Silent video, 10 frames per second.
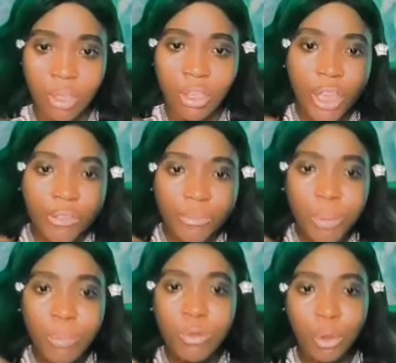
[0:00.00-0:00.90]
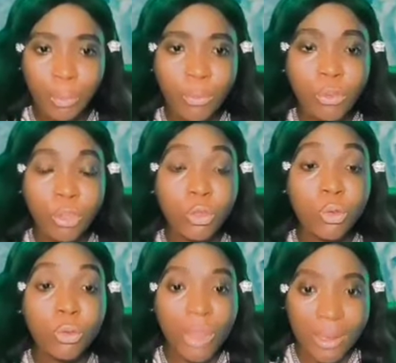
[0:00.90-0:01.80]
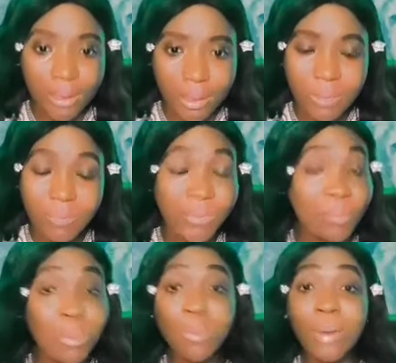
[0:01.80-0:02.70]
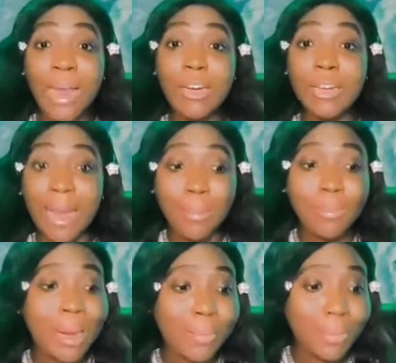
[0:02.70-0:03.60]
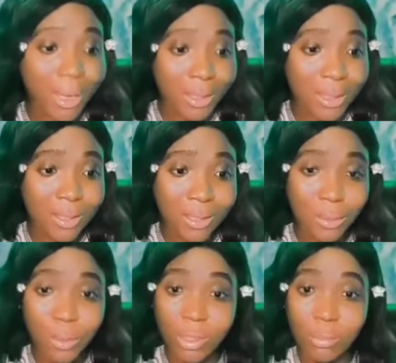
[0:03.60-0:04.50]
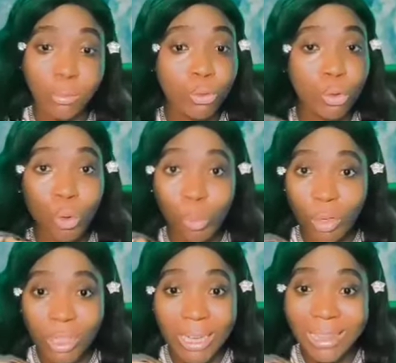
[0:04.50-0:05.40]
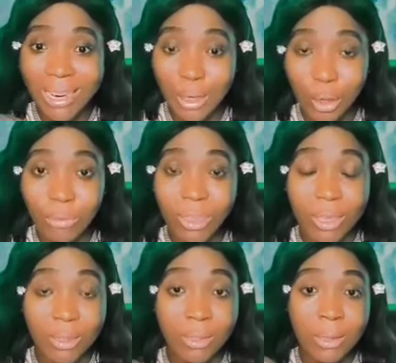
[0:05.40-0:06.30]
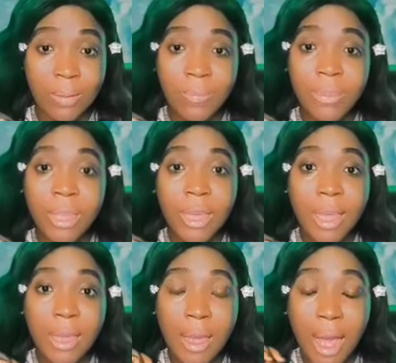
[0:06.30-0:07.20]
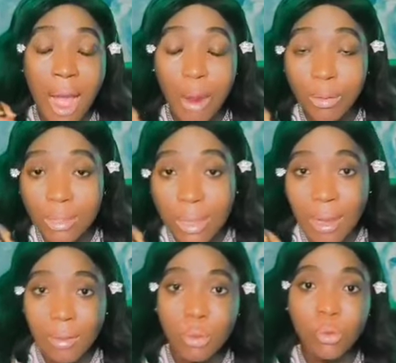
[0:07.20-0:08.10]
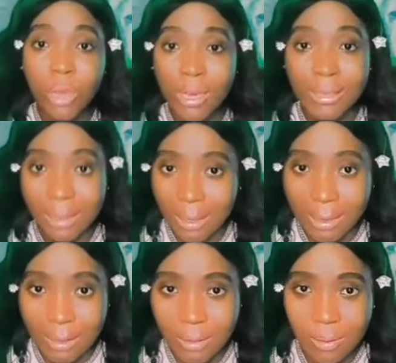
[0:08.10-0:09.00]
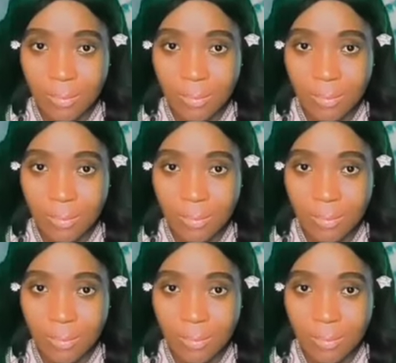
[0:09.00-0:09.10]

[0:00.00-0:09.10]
give people your product to test. The people that practice this principle so much that I love is the Hausa suya sellers,